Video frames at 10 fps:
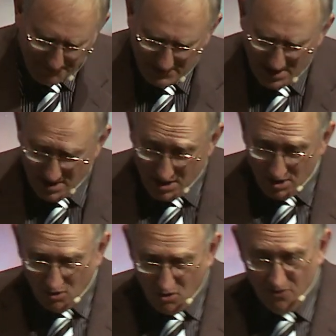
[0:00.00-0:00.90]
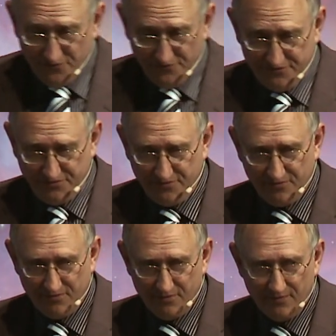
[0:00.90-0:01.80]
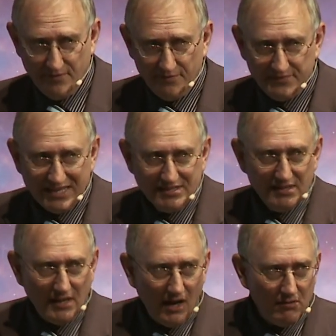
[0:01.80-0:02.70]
thoughts. And these same